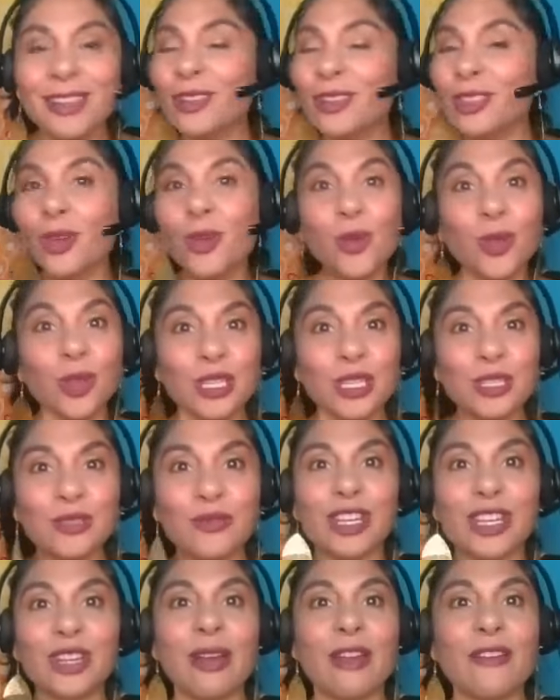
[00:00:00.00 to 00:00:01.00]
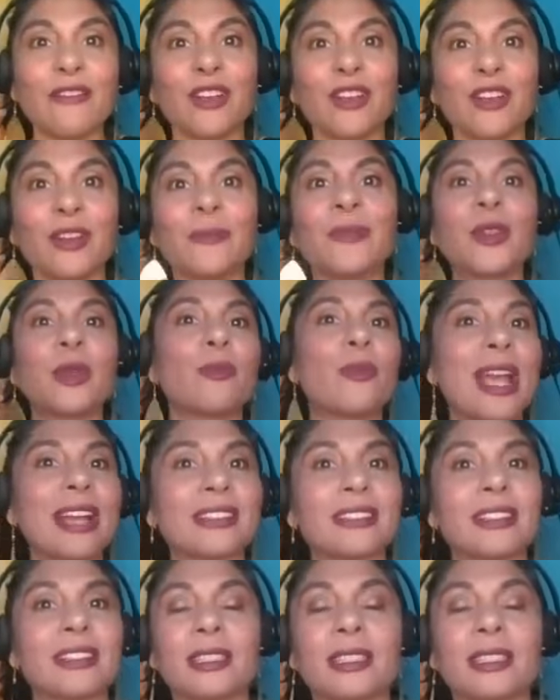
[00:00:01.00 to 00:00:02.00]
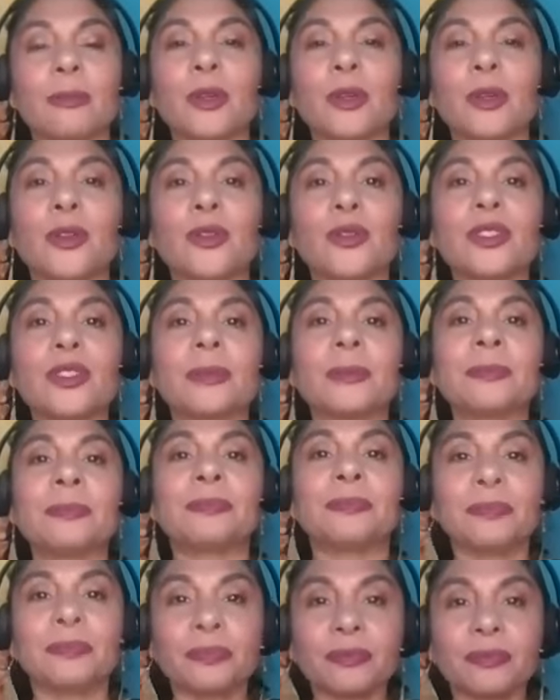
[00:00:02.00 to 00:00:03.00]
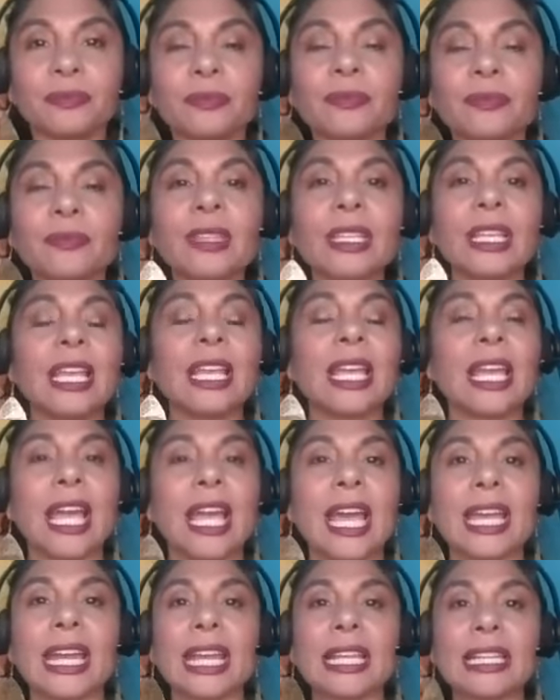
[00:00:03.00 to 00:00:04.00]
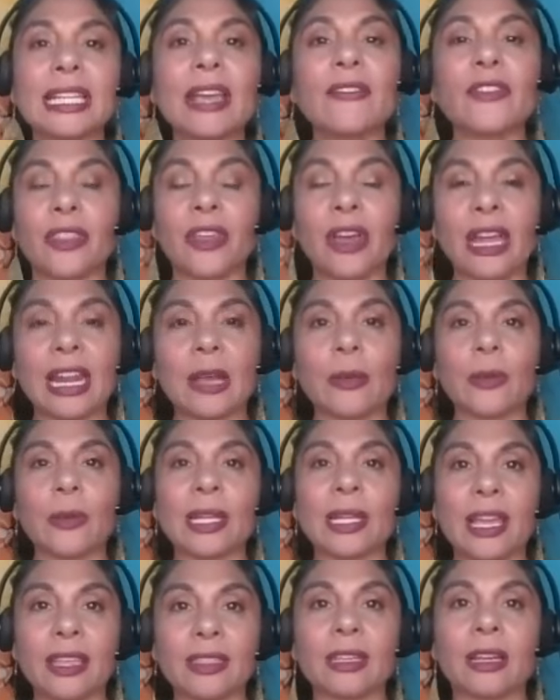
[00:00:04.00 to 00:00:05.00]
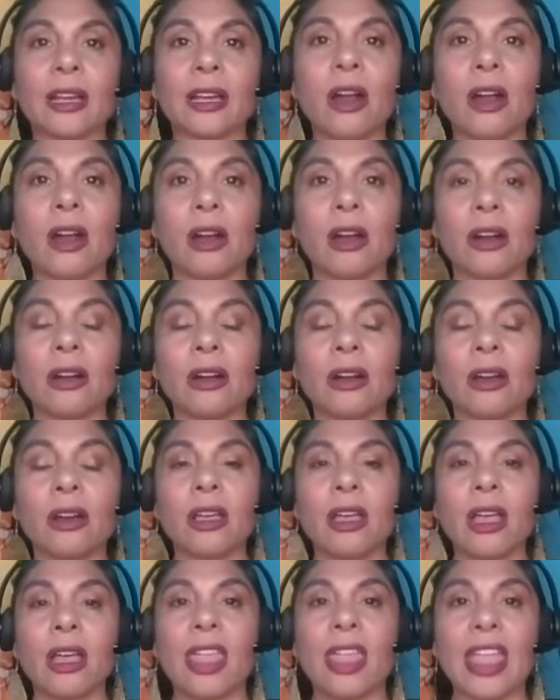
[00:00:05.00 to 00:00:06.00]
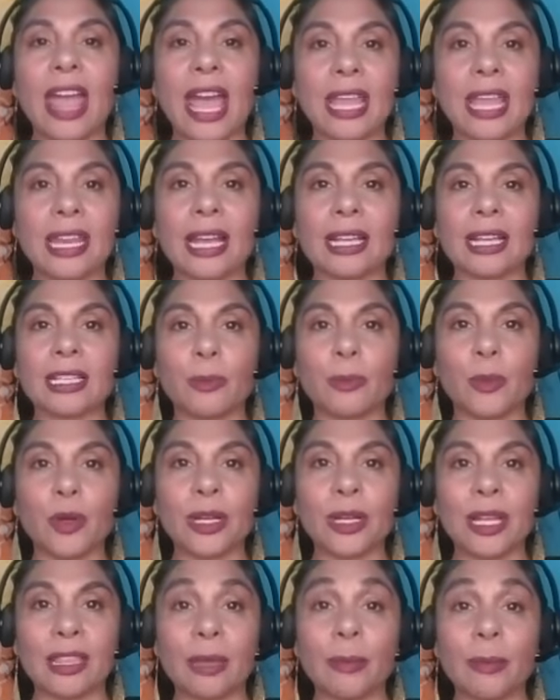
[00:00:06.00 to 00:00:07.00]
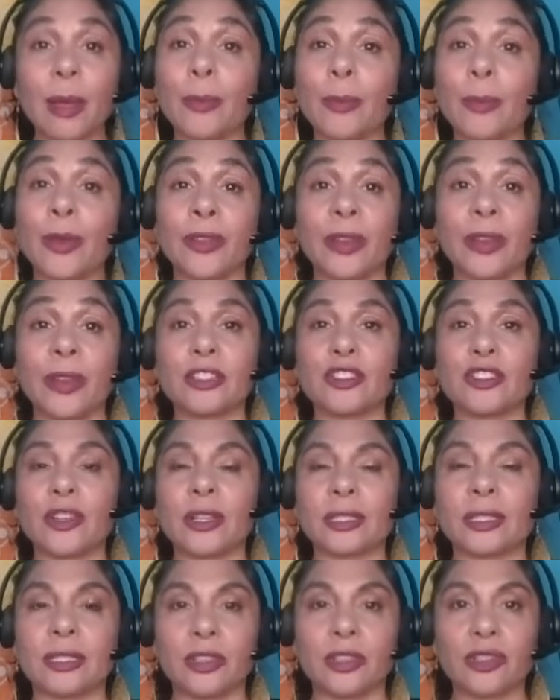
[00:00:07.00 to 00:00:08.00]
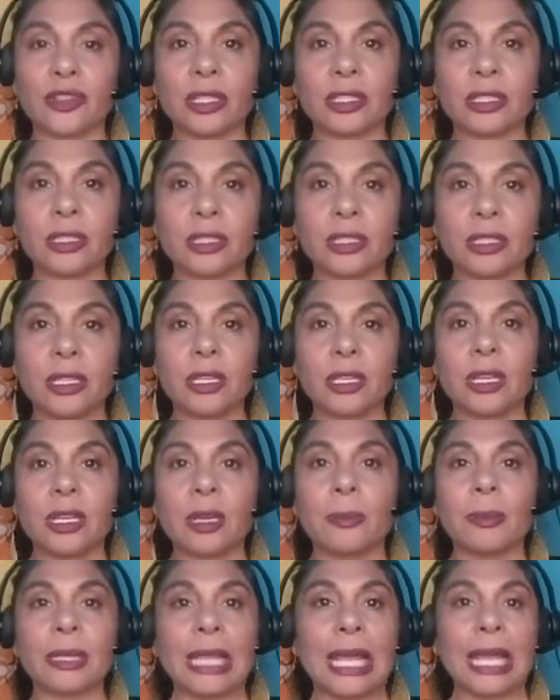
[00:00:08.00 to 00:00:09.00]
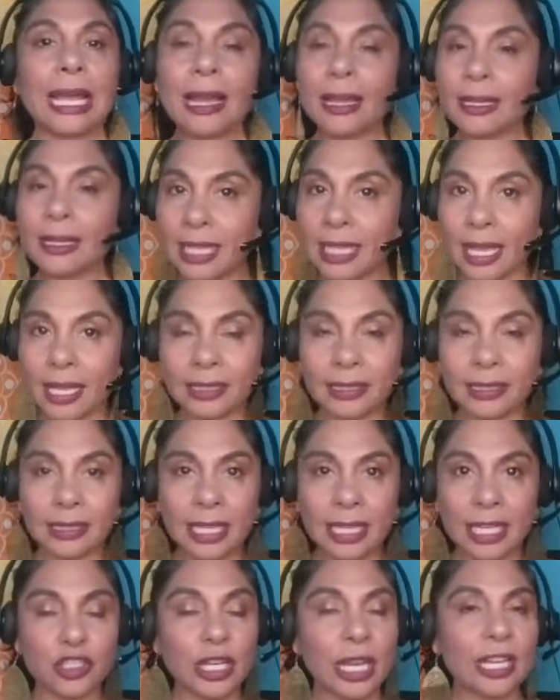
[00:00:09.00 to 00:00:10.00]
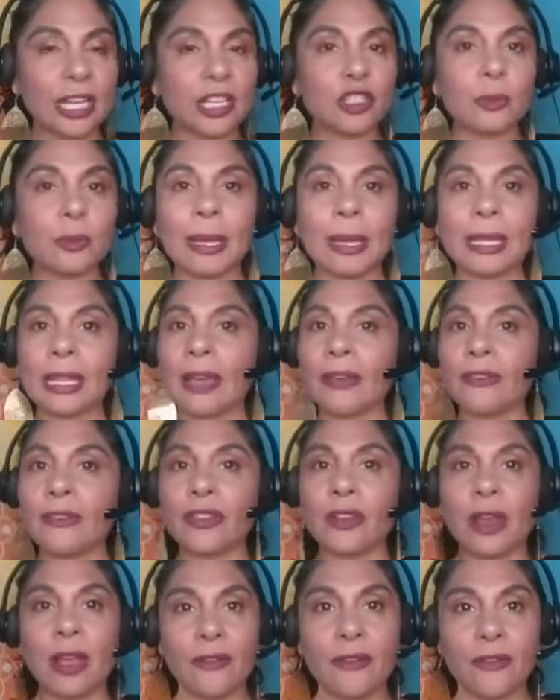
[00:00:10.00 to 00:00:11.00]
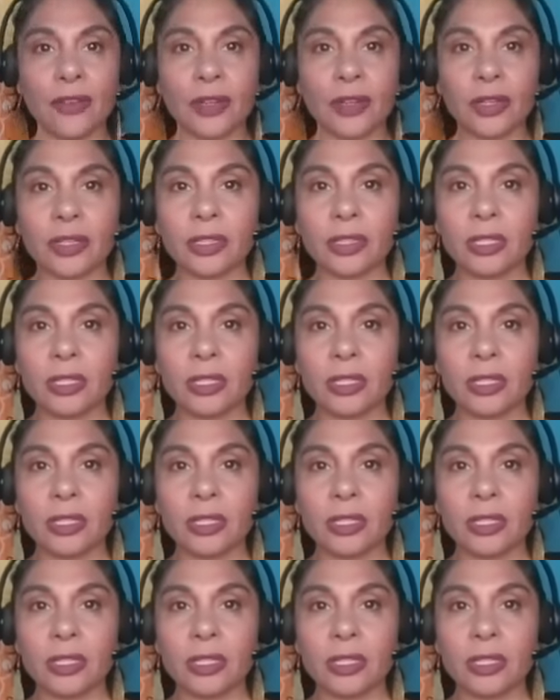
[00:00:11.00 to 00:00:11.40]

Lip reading: the coolest video ever. Practiced the moves. And I never thought I would get the call that next morning that my brother had transitioned. But like I said, it changed my life forever.